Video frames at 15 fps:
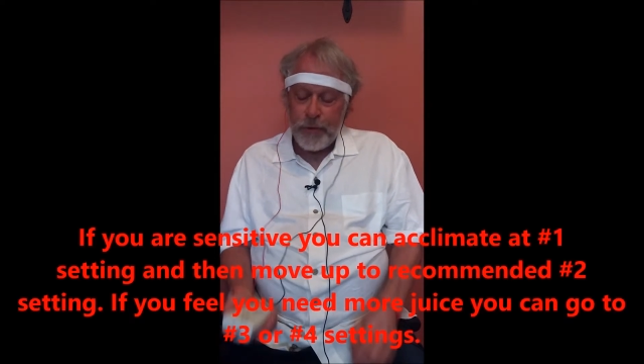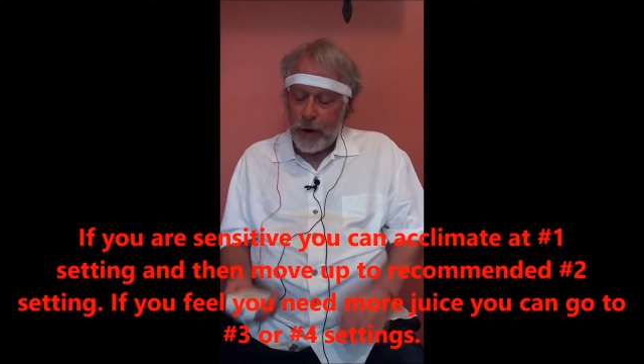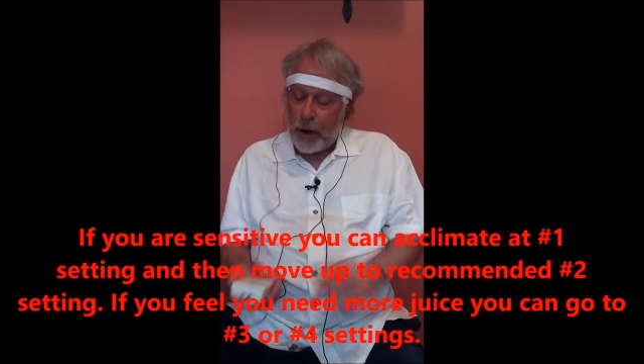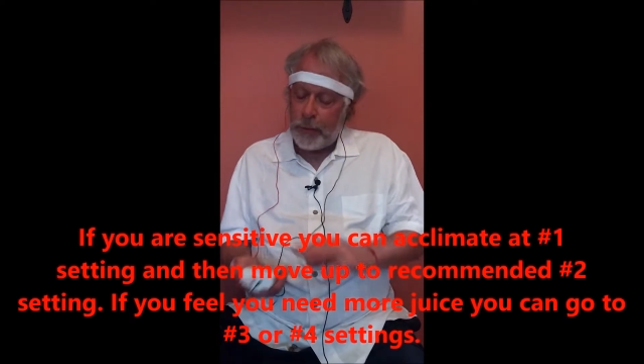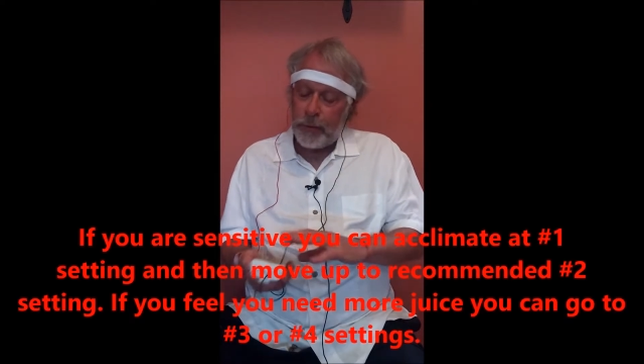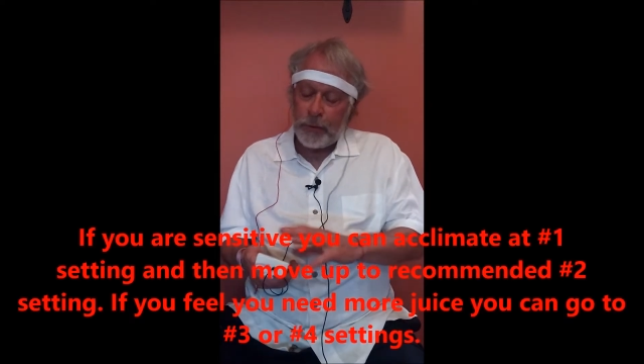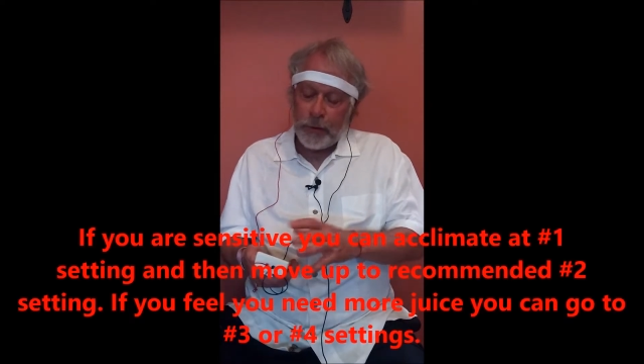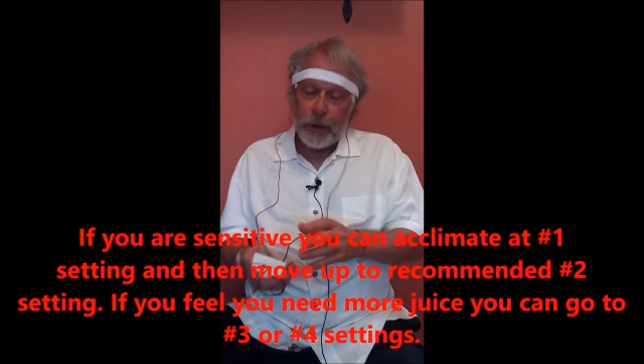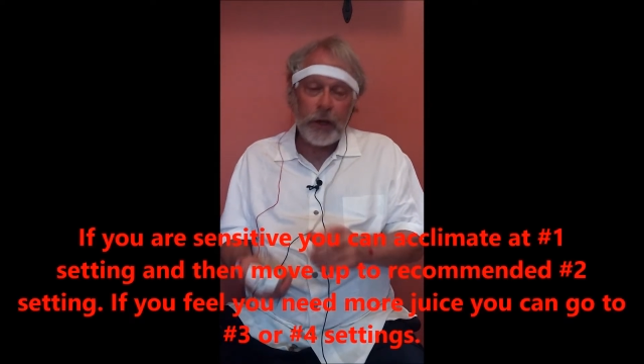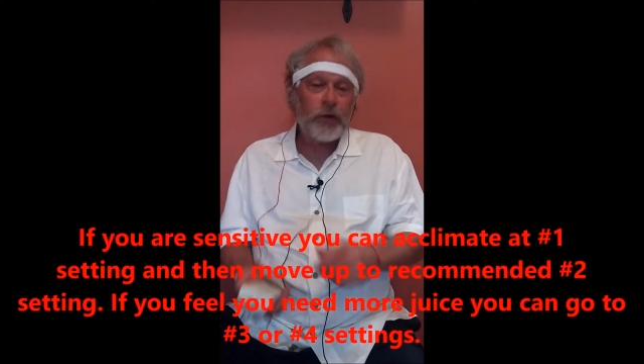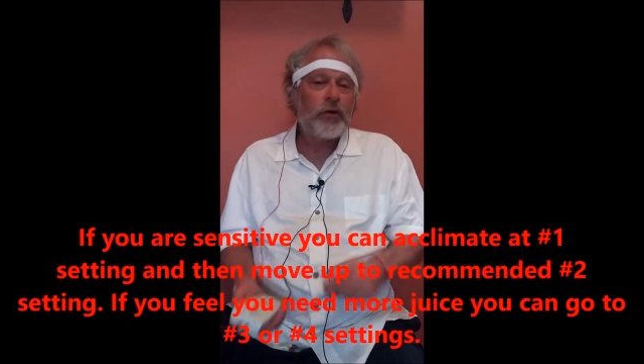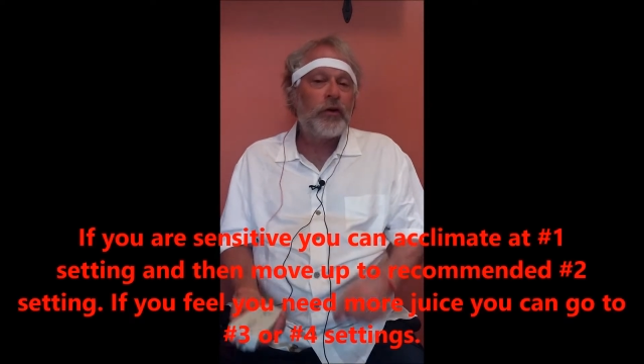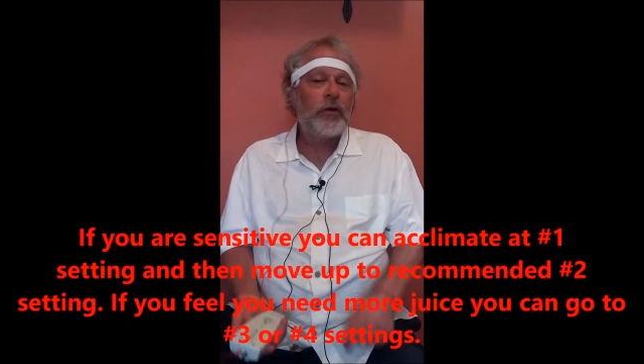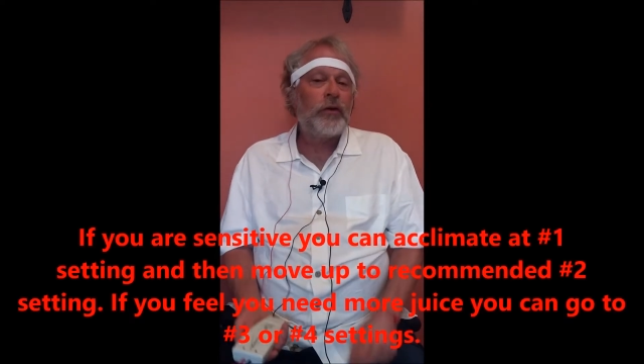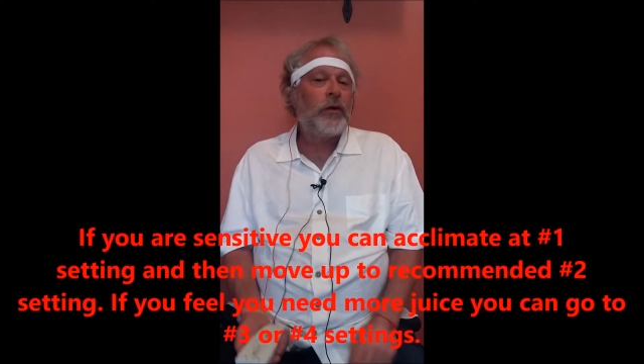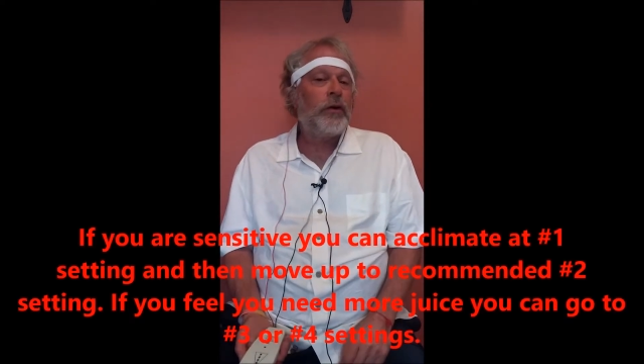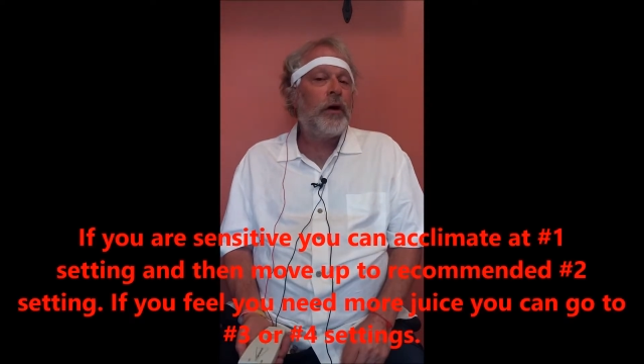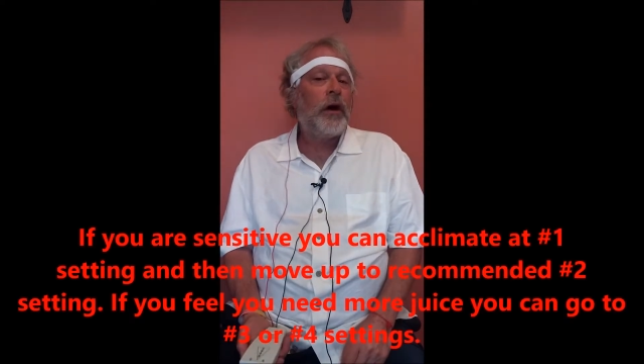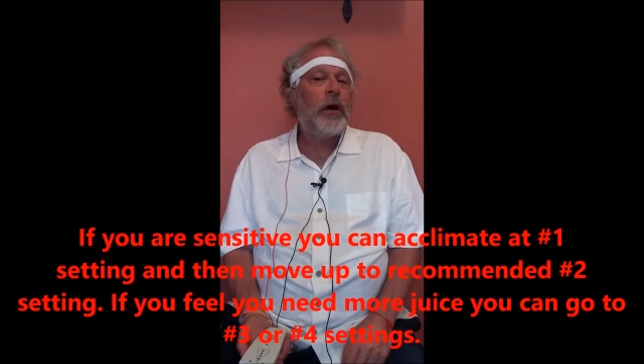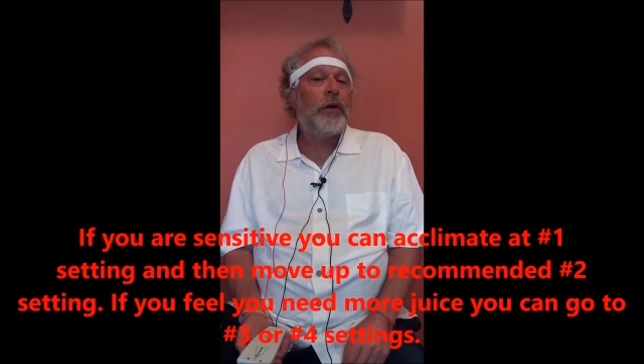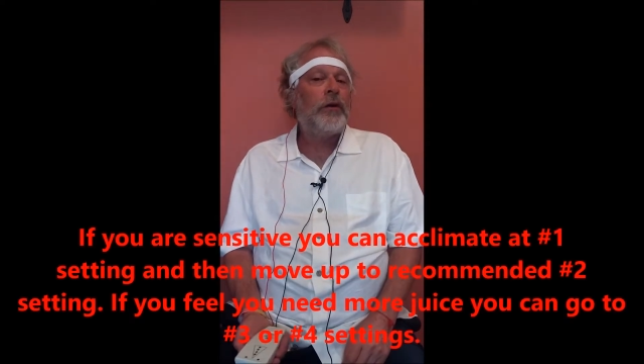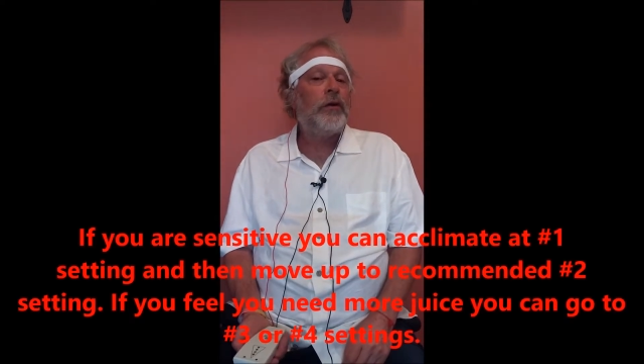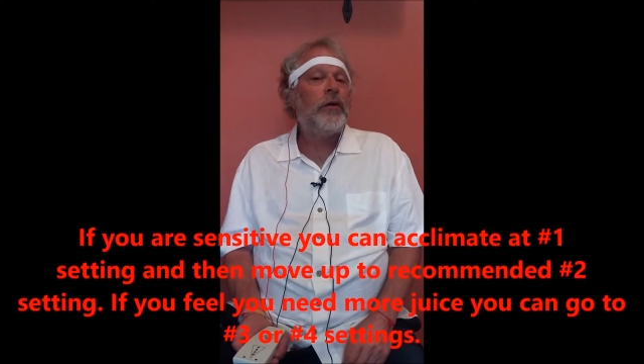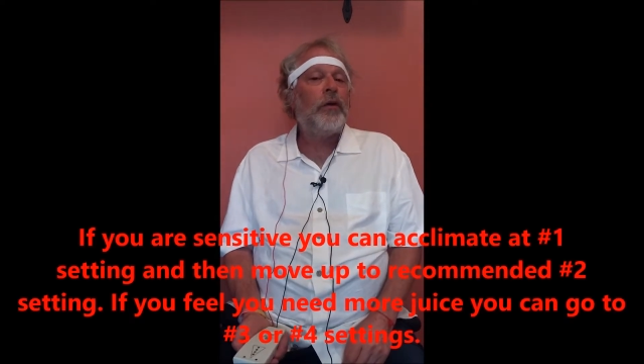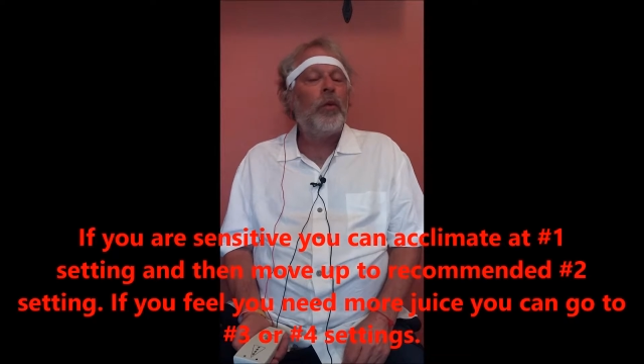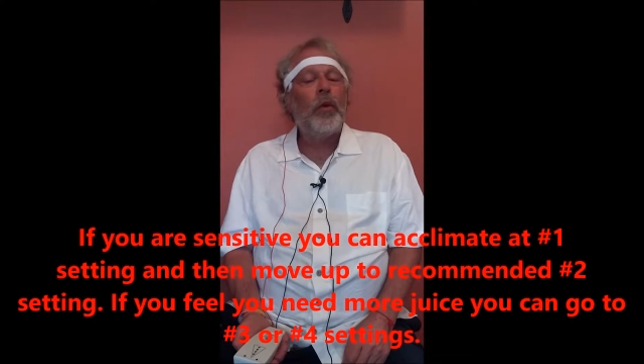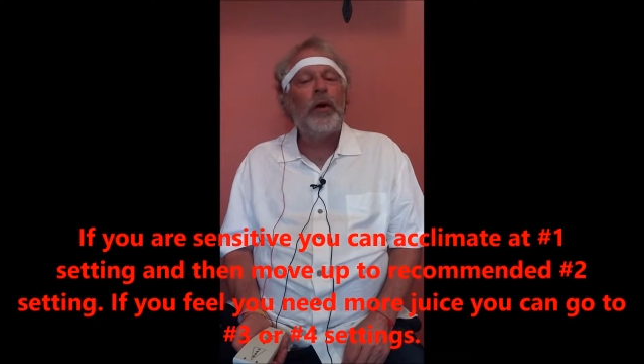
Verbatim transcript: Probably I should have gone to the